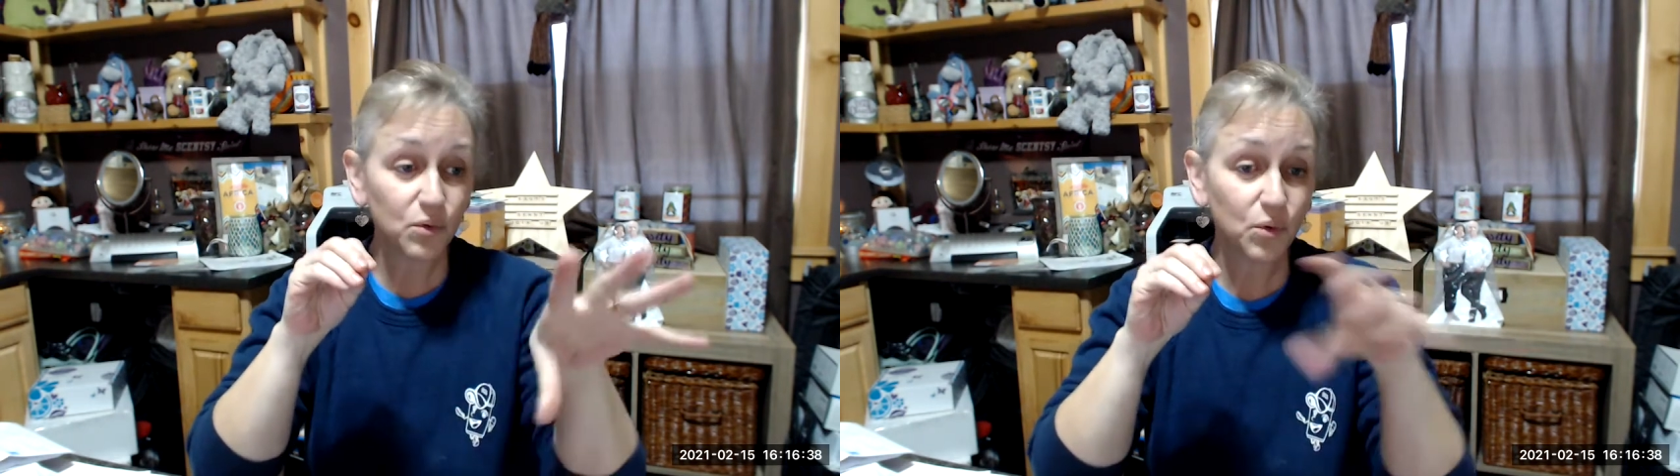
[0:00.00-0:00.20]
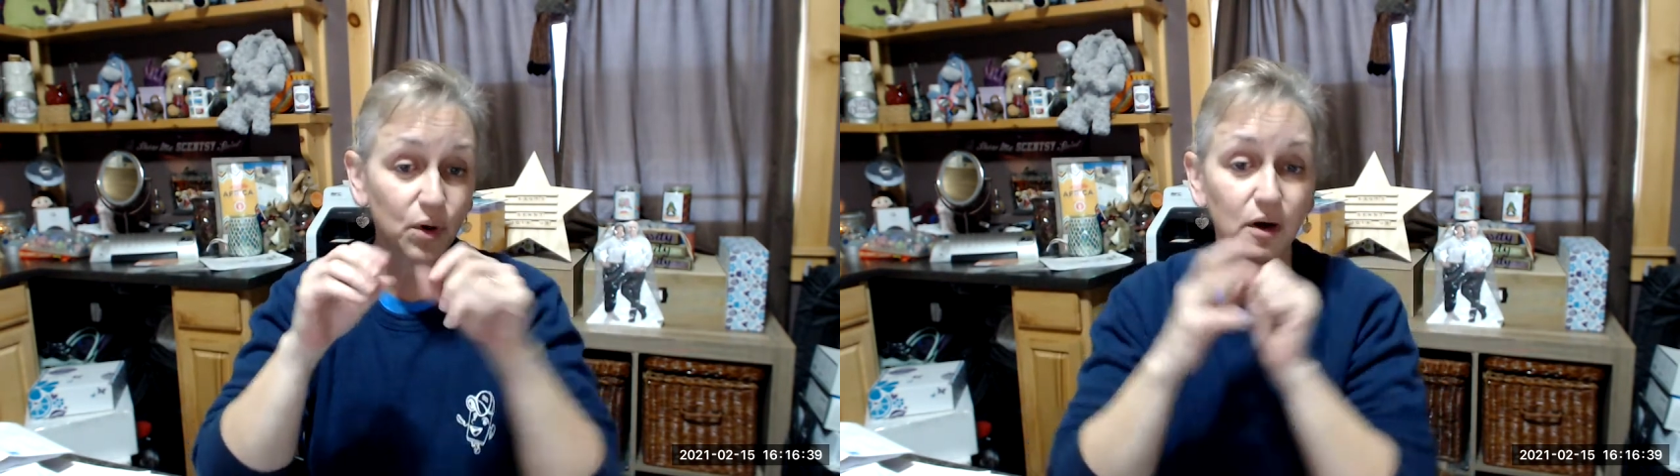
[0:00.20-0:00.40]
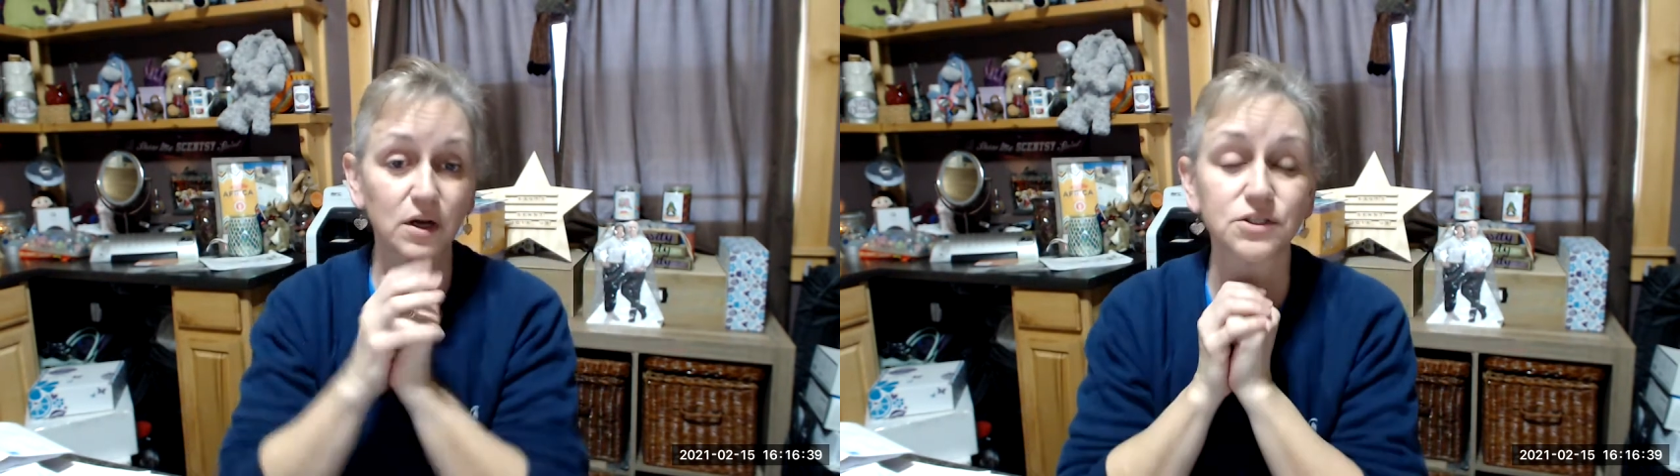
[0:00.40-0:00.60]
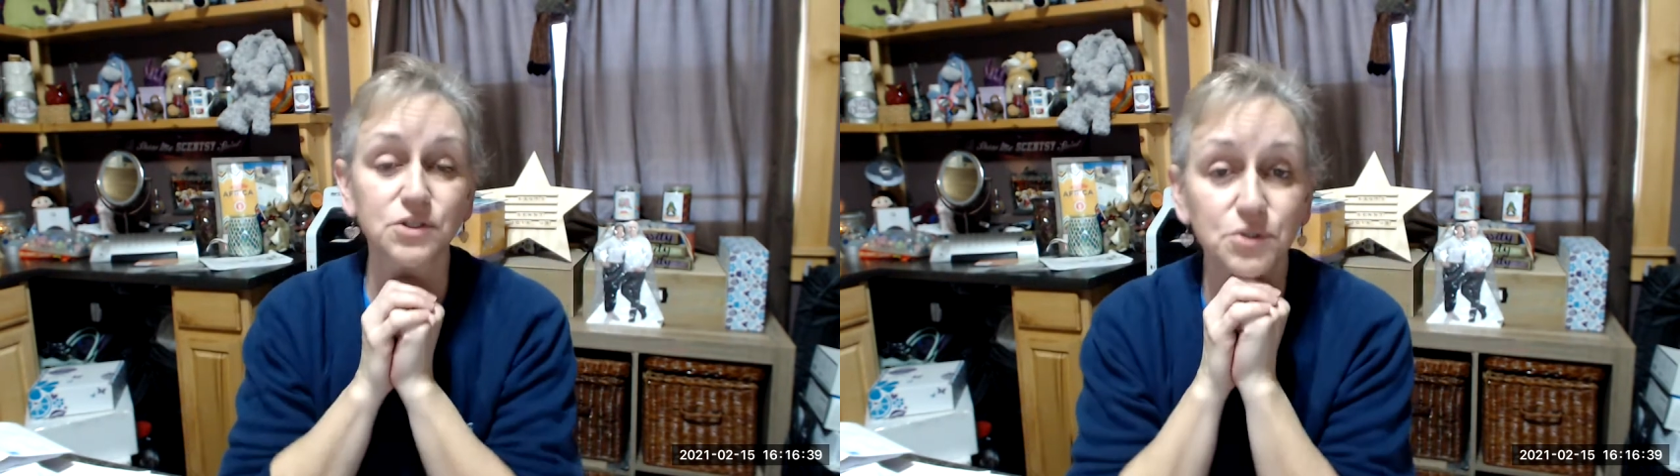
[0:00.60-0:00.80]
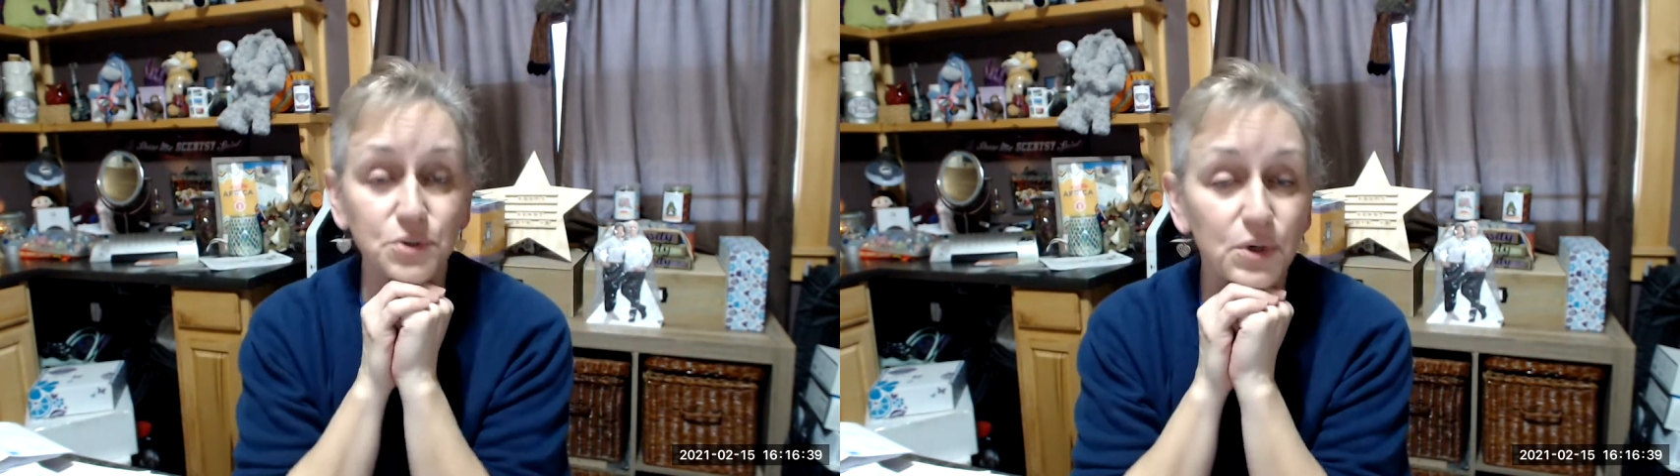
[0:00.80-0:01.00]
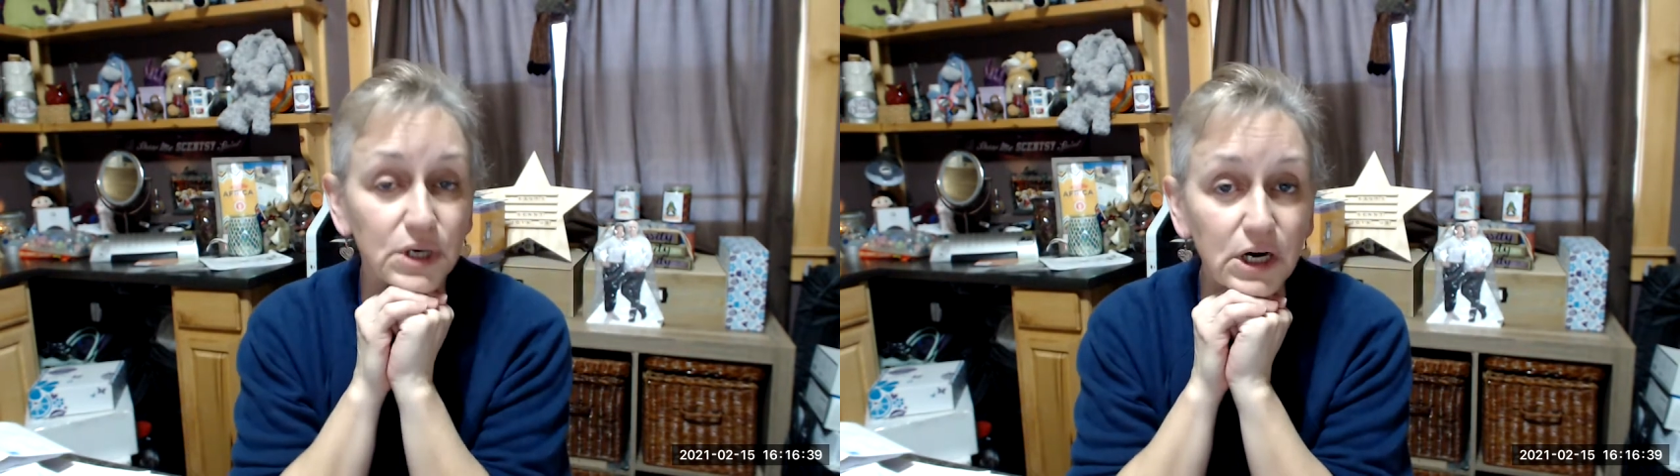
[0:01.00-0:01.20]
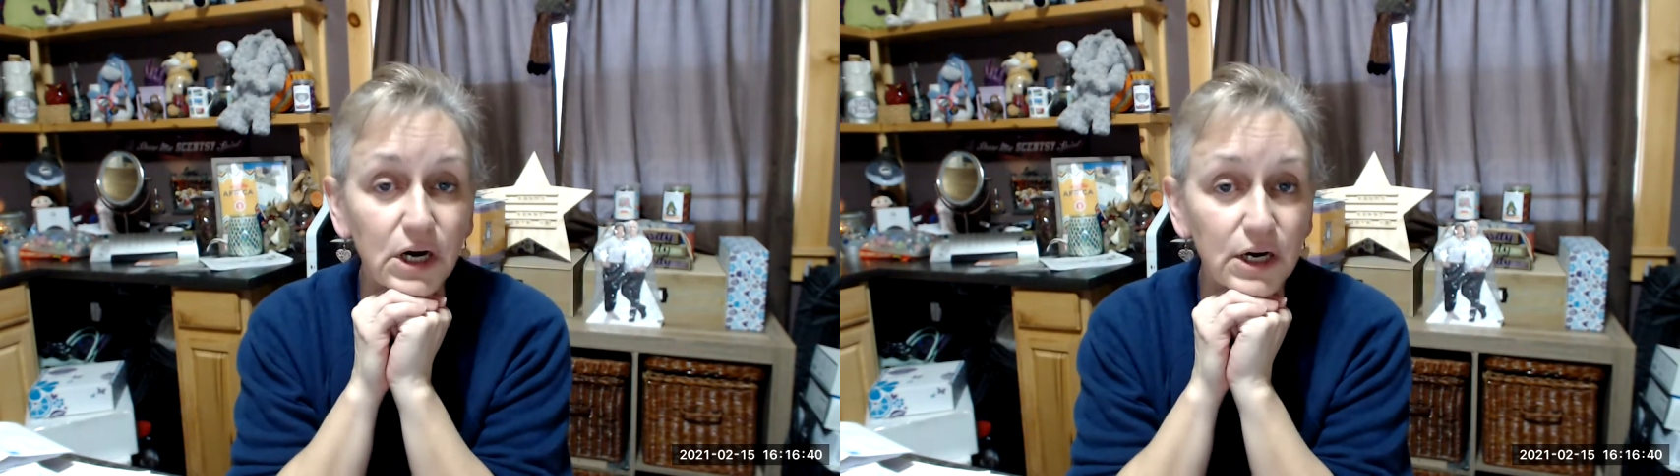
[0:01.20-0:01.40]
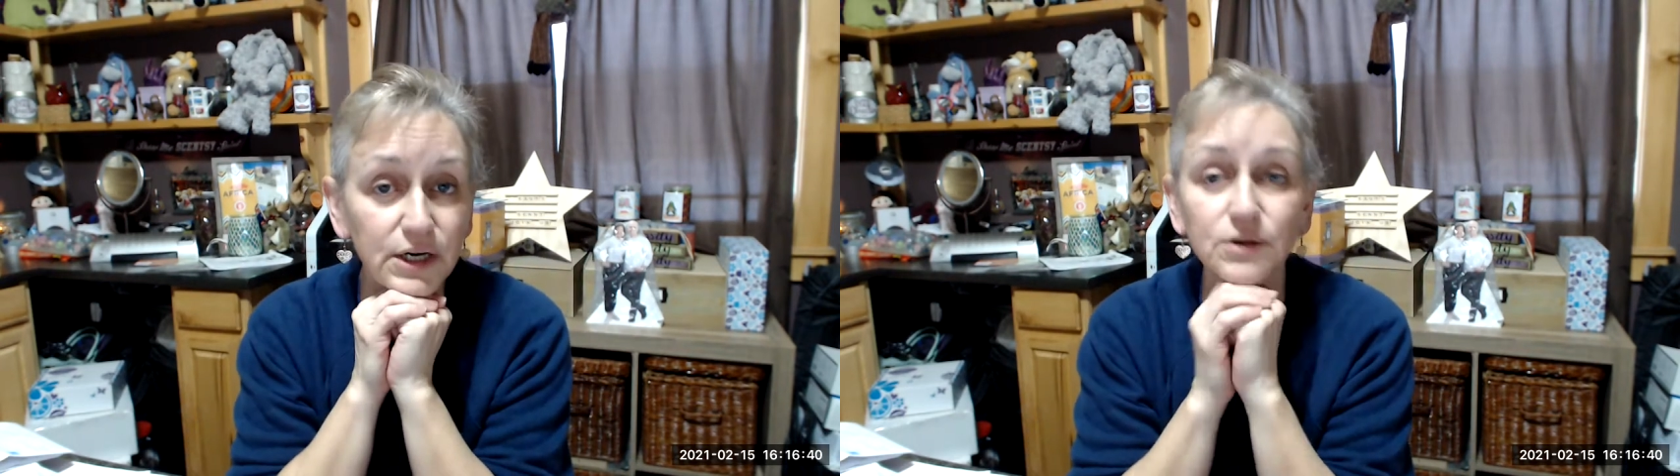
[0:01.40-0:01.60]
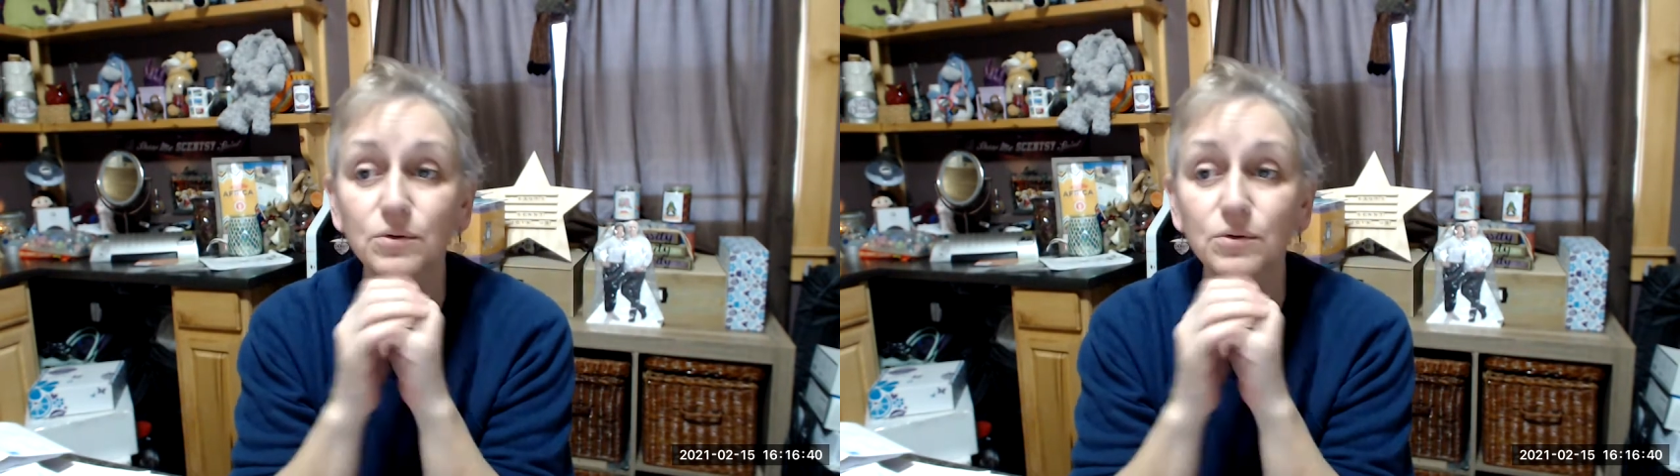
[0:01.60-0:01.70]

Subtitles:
or onto a card